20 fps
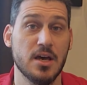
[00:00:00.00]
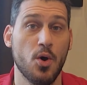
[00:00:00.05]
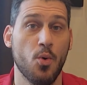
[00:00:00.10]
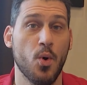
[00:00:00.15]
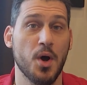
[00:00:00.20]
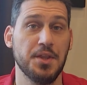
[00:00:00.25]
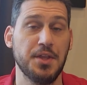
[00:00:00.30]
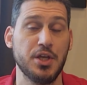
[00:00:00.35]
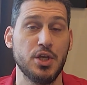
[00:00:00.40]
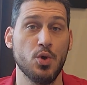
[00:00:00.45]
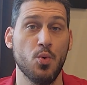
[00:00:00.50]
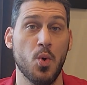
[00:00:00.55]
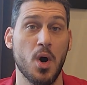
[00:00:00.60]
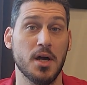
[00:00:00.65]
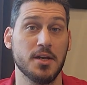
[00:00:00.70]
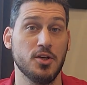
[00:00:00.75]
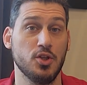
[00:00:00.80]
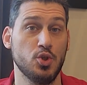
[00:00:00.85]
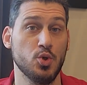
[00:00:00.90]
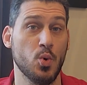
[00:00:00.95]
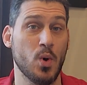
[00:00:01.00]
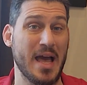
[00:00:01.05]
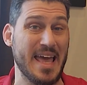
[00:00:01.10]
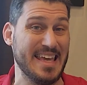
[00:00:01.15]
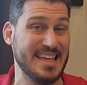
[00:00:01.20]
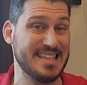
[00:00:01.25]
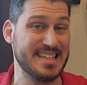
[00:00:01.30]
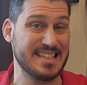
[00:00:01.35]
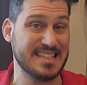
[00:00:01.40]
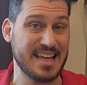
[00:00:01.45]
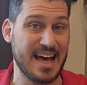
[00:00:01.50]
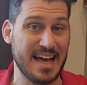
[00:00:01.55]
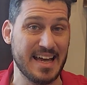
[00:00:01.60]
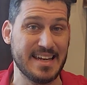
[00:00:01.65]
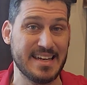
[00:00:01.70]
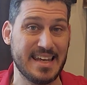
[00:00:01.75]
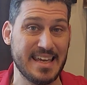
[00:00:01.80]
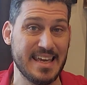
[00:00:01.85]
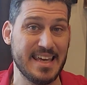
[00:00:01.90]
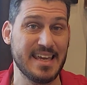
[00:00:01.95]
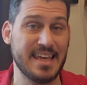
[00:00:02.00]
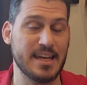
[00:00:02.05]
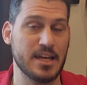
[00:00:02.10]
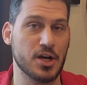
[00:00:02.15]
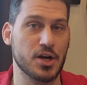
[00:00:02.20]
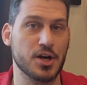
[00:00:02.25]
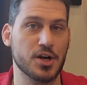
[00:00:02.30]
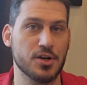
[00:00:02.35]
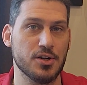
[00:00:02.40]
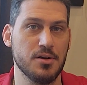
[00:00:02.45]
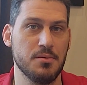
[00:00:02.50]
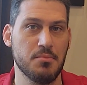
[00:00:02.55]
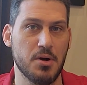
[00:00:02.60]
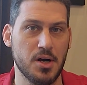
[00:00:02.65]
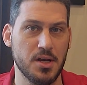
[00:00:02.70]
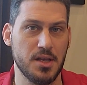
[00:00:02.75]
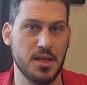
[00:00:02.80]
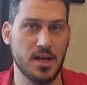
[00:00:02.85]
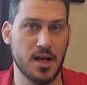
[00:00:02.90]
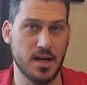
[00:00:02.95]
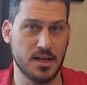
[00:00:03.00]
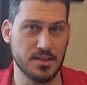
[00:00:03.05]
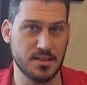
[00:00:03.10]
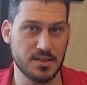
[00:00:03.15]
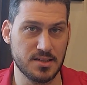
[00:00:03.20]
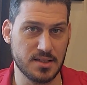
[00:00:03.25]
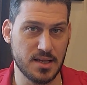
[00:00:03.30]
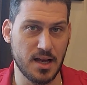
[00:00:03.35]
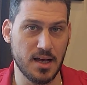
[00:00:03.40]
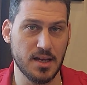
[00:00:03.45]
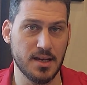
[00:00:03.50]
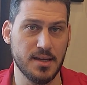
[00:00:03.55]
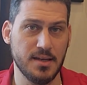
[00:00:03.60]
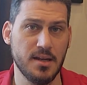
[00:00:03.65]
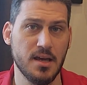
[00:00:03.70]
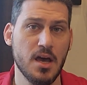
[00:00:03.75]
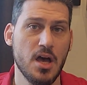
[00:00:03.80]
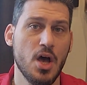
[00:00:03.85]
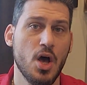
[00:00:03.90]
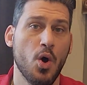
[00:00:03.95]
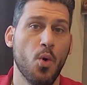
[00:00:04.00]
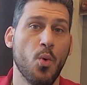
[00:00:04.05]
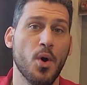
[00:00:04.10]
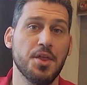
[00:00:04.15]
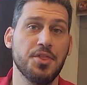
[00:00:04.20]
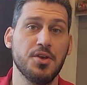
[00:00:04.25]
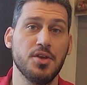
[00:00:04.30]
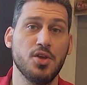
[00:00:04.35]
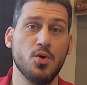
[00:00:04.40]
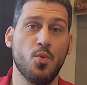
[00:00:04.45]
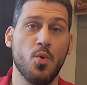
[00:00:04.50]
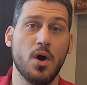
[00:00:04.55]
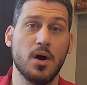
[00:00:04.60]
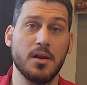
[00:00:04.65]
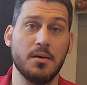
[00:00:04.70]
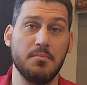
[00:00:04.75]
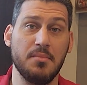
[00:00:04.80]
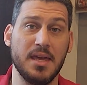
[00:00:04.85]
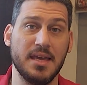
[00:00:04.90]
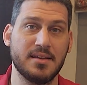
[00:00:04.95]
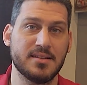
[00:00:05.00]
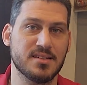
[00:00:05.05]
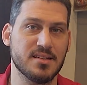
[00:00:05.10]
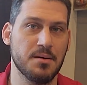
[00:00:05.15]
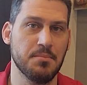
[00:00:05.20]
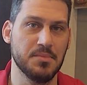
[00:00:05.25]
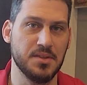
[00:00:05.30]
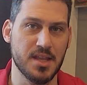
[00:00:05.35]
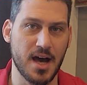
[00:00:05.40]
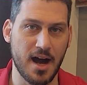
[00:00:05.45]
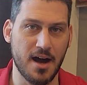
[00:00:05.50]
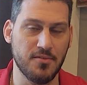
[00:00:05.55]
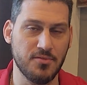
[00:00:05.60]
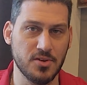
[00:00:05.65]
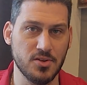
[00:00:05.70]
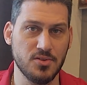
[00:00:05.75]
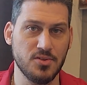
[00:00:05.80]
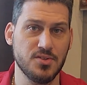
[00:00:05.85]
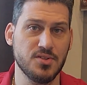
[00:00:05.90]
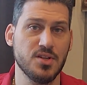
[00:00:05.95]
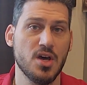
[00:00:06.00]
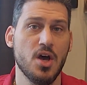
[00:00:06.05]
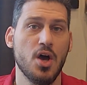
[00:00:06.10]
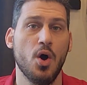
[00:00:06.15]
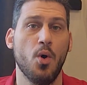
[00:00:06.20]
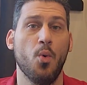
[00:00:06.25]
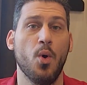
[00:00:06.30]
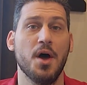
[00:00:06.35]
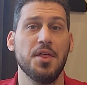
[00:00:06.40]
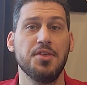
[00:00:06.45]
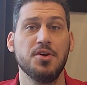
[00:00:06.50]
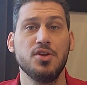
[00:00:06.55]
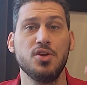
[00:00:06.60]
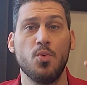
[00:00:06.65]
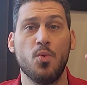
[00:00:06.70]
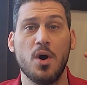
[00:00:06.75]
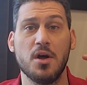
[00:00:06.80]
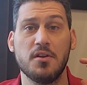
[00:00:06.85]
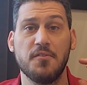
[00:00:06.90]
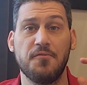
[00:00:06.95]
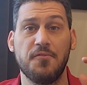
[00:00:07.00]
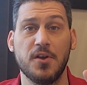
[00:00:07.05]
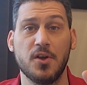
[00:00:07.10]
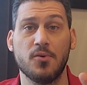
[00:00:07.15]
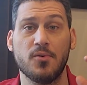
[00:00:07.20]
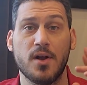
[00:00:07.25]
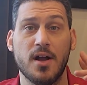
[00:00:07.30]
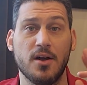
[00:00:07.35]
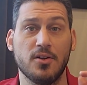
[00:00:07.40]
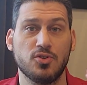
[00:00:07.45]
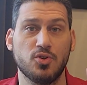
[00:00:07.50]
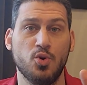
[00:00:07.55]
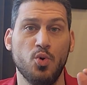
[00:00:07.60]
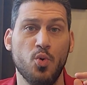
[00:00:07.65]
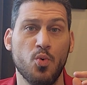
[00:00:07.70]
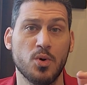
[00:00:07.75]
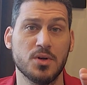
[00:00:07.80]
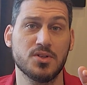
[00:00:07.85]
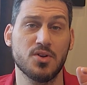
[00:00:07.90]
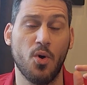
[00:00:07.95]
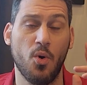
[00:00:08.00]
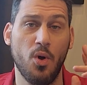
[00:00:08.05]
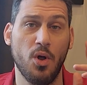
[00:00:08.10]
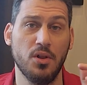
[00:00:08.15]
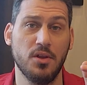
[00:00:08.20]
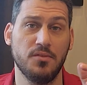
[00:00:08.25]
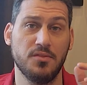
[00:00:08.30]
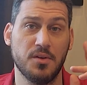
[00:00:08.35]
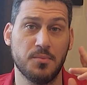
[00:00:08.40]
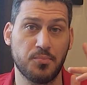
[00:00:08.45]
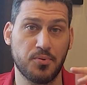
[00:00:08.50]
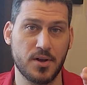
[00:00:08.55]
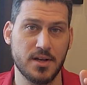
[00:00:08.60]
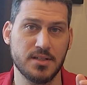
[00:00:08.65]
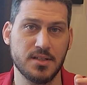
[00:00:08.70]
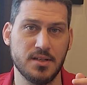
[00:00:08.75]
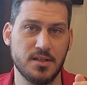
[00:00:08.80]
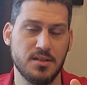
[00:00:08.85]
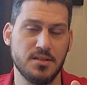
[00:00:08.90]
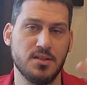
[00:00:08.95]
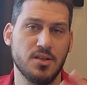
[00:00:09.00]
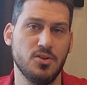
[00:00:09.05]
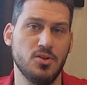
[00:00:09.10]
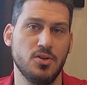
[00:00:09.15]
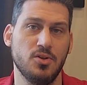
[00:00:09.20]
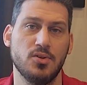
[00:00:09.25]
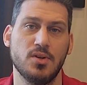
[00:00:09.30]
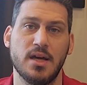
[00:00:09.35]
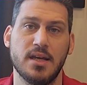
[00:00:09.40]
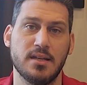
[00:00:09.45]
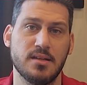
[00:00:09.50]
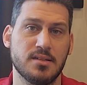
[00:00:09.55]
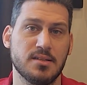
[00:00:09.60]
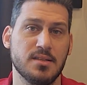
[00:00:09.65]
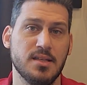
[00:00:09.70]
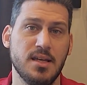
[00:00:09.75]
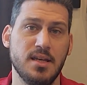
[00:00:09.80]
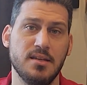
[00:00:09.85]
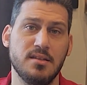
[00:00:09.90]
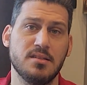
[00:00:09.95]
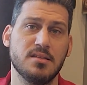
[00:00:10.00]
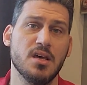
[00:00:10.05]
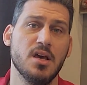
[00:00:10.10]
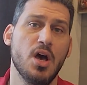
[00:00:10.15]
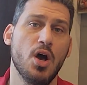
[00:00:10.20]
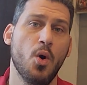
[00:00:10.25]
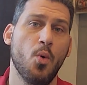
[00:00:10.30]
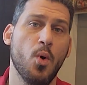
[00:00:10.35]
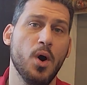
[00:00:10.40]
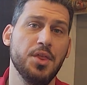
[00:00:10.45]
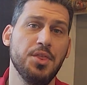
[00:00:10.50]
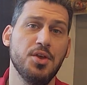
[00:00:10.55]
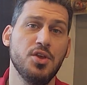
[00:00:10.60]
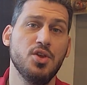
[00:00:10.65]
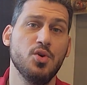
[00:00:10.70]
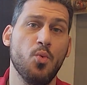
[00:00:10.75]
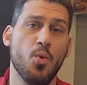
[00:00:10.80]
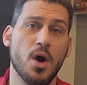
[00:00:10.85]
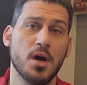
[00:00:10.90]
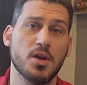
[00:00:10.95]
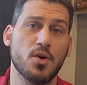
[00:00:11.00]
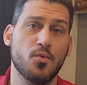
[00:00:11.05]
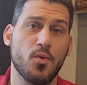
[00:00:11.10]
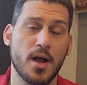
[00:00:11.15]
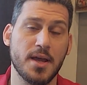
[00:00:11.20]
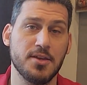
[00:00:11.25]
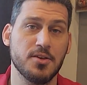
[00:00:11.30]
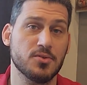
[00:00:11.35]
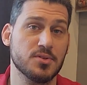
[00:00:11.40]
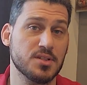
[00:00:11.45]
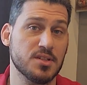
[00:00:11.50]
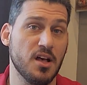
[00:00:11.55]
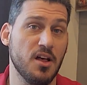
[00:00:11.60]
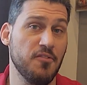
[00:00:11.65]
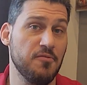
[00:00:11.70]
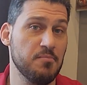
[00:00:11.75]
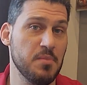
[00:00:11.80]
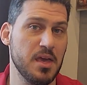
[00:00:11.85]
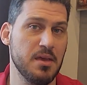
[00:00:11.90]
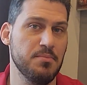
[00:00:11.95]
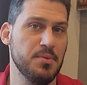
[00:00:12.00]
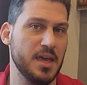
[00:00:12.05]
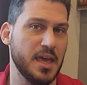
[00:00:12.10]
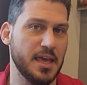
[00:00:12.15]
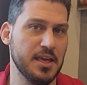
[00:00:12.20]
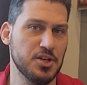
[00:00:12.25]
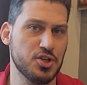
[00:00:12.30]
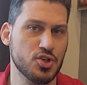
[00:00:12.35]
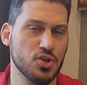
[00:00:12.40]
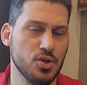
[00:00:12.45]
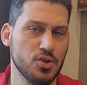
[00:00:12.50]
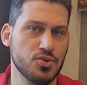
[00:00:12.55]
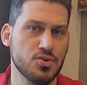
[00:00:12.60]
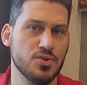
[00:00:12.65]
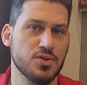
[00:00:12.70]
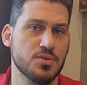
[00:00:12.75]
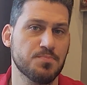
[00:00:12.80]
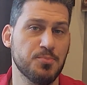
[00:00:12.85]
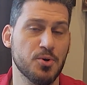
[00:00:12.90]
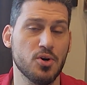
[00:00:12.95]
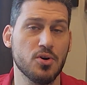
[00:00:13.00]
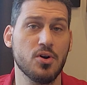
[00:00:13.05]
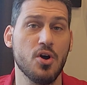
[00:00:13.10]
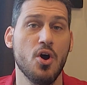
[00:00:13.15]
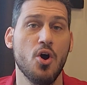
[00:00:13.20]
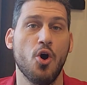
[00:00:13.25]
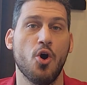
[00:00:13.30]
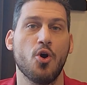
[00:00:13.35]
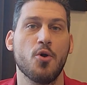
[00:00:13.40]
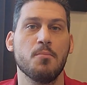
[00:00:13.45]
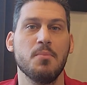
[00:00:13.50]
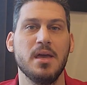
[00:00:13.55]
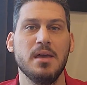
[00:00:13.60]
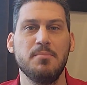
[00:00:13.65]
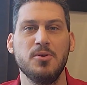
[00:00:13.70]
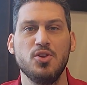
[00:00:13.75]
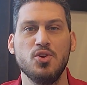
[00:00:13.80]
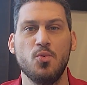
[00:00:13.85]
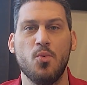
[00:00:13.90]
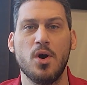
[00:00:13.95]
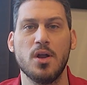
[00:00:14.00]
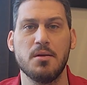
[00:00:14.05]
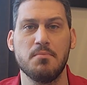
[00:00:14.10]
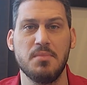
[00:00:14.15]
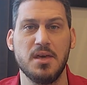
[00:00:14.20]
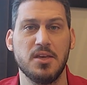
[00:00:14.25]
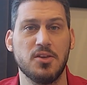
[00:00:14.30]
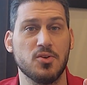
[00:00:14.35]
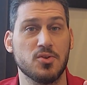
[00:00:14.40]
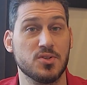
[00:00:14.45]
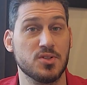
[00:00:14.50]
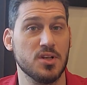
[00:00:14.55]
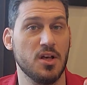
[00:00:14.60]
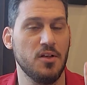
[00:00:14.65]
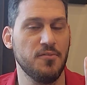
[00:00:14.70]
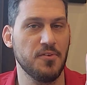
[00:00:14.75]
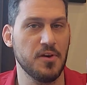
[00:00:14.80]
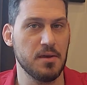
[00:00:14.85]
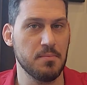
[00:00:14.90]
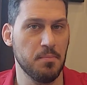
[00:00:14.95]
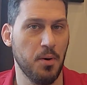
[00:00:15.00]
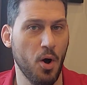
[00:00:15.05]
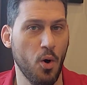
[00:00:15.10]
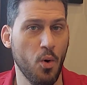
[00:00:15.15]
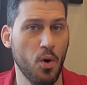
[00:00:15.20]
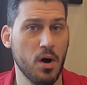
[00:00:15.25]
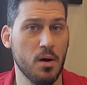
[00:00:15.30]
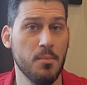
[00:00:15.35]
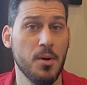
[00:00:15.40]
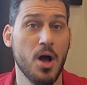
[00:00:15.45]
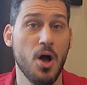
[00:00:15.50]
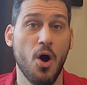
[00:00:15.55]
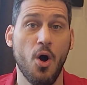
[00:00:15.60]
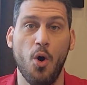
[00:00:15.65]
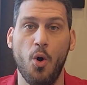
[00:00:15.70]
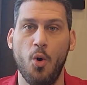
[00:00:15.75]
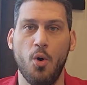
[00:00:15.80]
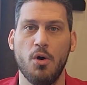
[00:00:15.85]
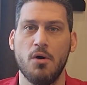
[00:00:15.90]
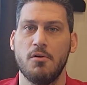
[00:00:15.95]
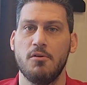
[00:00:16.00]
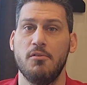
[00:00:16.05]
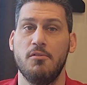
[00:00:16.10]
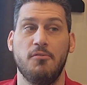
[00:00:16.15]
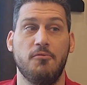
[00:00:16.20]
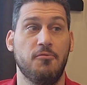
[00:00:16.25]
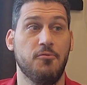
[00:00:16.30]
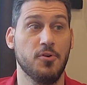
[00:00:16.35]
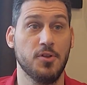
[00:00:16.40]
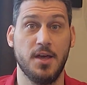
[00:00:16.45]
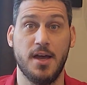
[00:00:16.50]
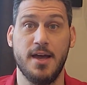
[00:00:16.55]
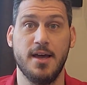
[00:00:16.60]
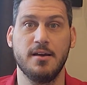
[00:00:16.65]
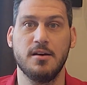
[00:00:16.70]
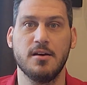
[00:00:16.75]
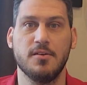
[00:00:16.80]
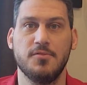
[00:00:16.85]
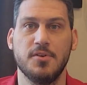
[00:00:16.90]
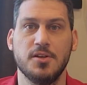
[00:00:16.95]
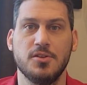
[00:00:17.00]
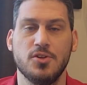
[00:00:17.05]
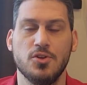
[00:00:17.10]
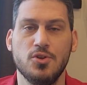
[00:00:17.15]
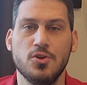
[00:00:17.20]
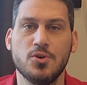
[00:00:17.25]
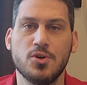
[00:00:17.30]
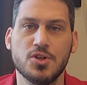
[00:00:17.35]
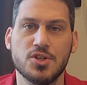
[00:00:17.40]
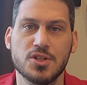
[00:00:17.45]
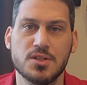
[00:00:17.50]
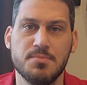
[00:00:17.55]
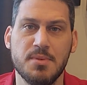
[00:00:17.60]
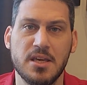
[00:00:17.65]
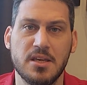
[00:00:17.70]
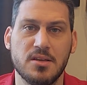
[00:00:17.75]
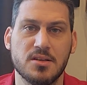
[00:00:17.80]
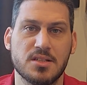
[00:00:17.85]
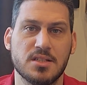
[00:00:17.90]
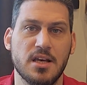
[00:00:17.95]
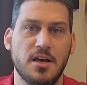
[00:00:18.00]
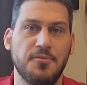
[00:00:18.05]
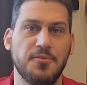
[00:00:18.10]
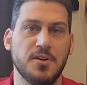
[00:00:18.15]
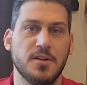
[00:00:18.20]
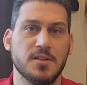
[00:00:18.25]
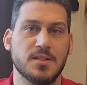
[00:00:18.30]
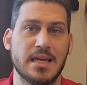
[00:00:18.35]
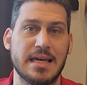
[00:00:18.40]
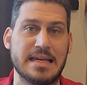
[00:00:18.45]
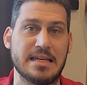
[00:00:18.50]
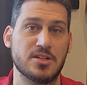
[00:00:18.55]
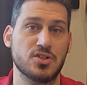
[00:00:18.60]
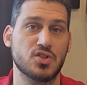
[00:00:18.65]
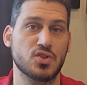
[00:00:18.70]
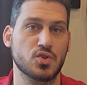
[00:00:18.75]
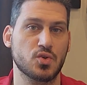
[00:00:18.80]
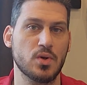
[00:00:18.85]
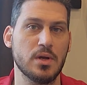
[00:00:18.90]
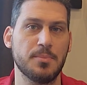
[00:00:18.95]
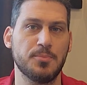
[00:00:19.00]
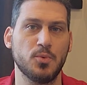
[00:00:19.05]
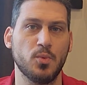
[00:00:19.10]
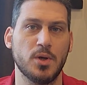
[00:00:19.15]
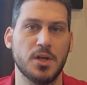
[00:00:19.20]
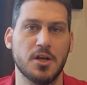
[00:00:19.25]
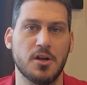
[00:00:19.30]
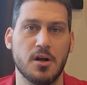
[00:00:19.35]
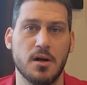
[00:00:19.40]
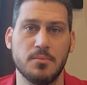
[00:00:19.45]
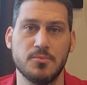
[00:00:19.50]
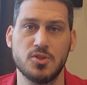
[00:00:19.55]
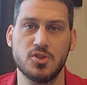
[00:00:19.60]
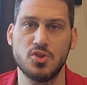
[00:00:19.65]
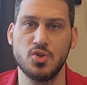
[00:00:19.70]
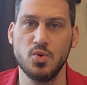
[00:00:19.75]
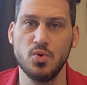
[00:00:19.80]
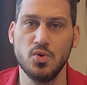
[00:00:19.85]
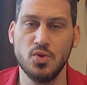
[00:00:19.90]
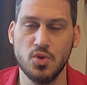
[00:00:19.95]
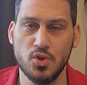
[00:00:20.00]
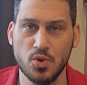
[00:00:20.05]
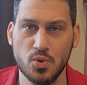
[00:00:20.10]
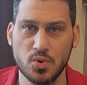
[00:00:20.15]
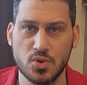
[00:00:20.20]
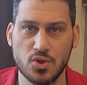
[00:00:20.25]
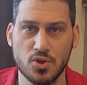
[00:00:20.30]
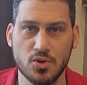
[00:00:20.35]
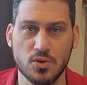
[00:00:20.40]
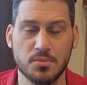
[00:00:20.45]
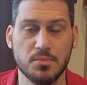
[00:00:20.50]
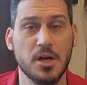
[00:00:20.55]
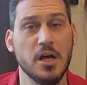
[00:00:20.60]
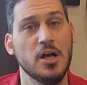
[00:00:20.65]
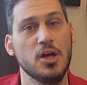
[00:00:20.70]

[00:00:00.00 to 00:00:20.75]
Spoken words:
Whether you want to do a side gig and earn money on the side, whether you want to make some novels, whether you want to figure out who was all of the presidents in the United States, whether you want to write yourself maybe a children's book, or maybe you want to make yourself a poem, or for the heck of it, you could just make yourself an entire script when it comes to YouTube.